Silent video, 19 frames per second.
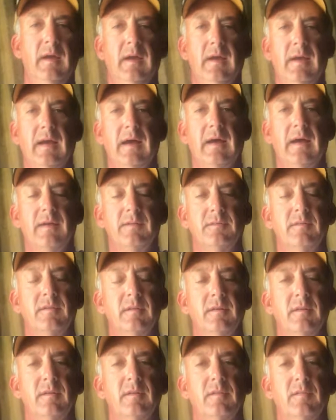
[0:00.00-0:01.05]
Hey guys,
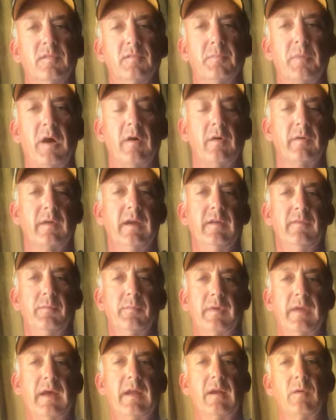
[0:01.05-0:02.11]
this is Paul Keith
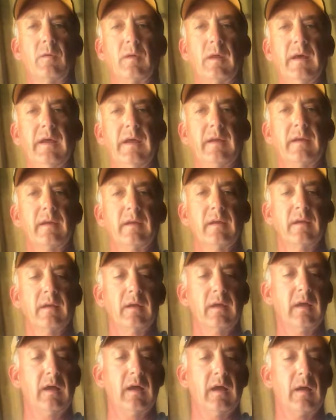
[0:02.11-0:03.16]
from Caddo Lake.
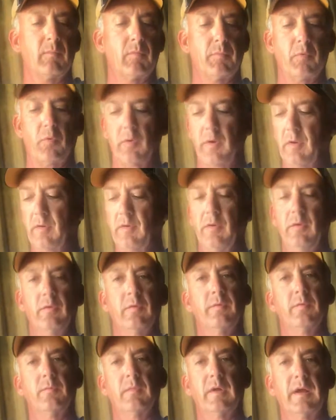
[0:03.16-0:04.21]
I'm reporting to
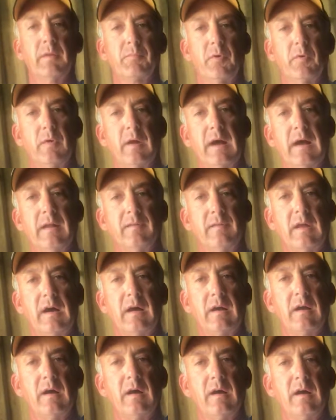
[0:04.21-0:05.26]
you from lake pro guides
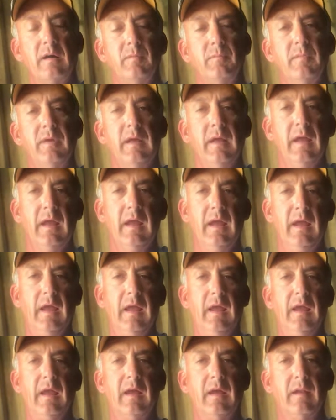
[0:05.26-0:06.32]
dot com
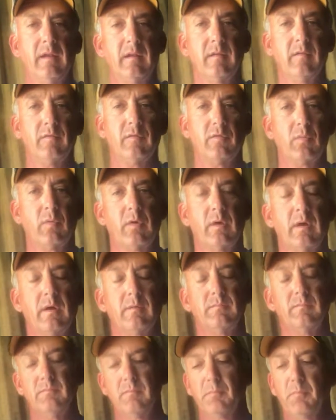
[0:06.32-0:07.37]
and just want
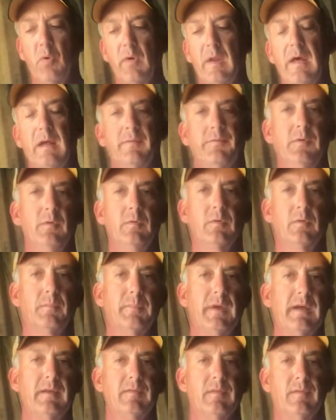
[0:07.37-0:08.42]
to point out a few little
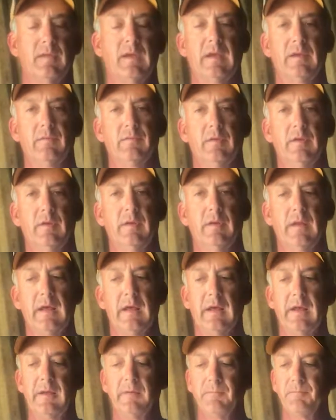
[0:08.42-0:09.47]
basic things to you
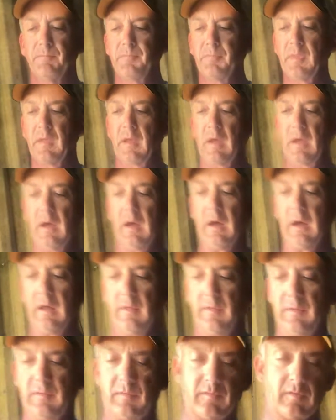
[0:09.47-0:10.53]
today. Uh,
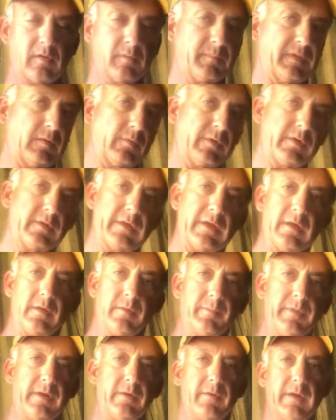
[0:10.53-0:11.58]
this is going to be real
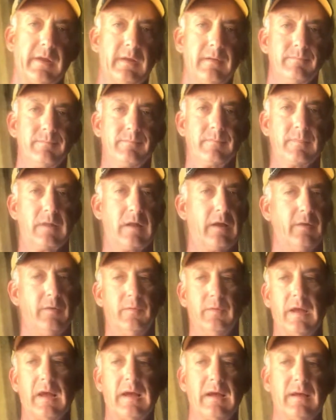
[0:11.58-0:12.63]
elementary. A lot of you
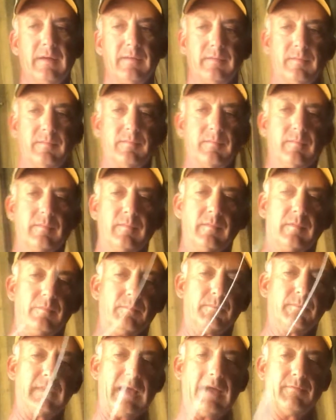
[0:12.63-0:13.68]
guys,
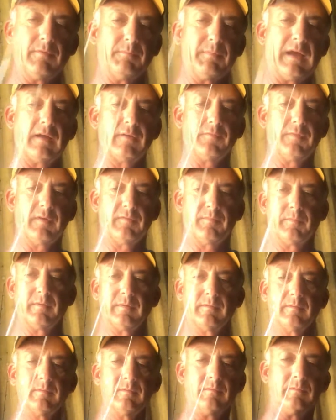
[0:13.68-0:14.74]
avid bass
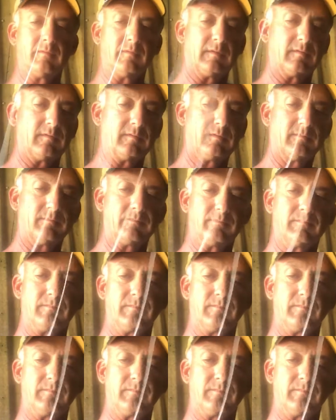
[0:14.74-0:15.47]
fishermen, this is